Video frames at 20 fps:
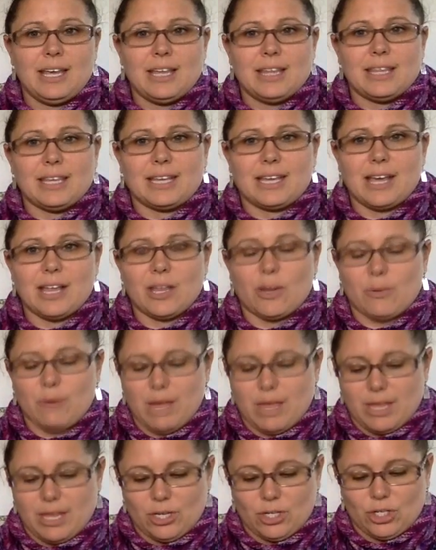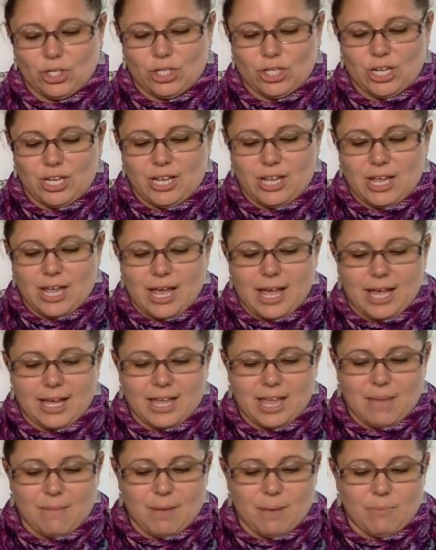the colorway that she
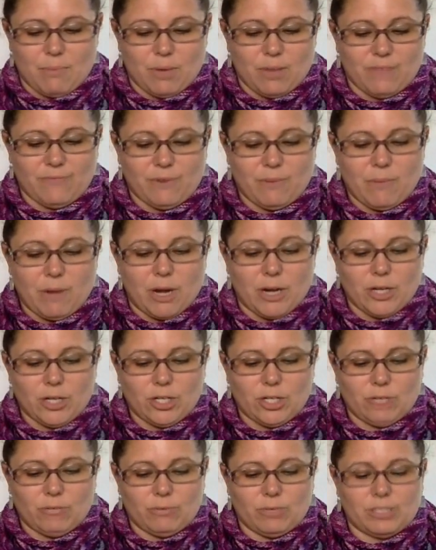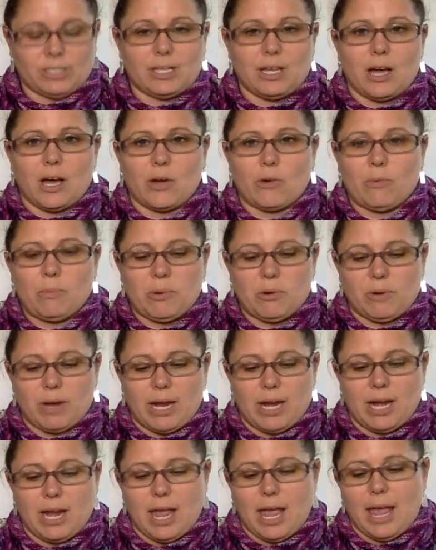came up with for March, was the
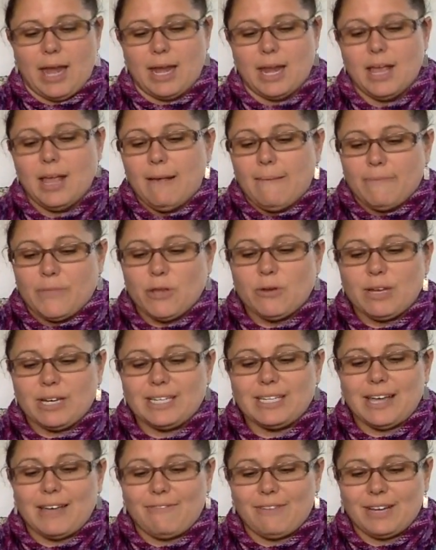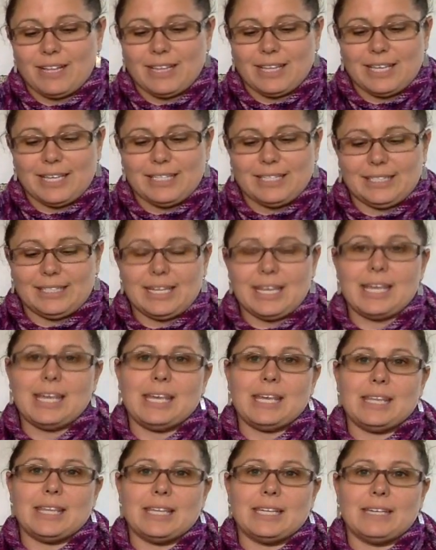aquamarine. And you can definitely
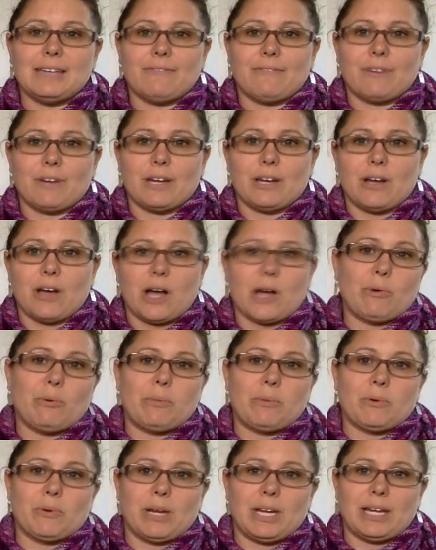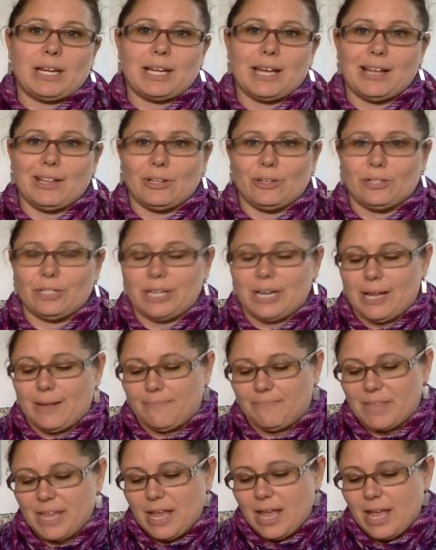see the different aquamarine colors in it.